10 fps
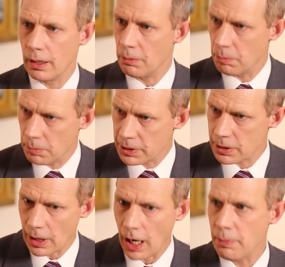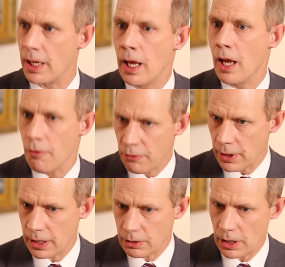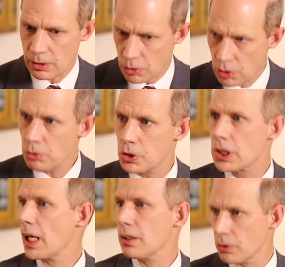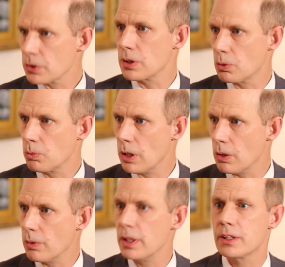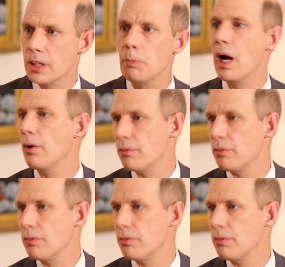Mr. Abe, in two scandals in a row, is somehow